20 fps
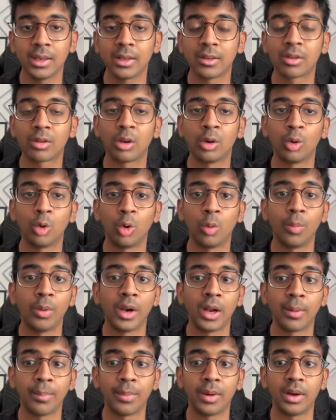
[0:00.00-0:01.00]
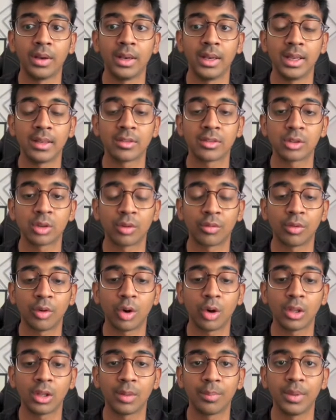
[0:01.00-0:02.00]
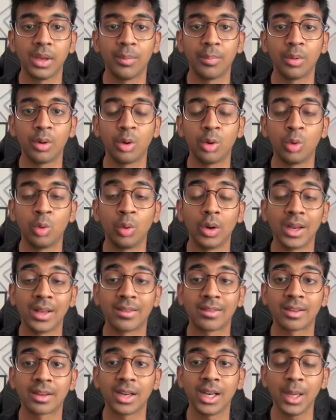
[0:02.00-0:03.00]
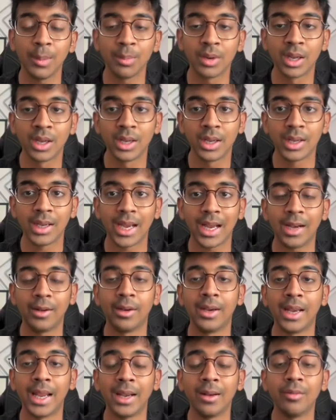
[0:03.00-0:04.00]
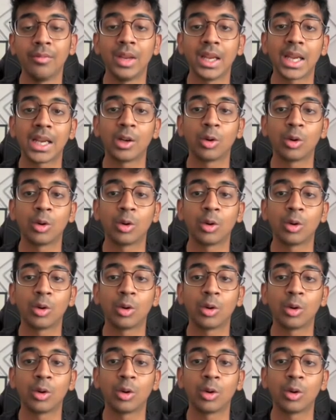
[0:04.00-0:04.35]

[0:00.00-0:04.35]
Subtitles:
it's going to open up a list of all the people who it scraped. And then we can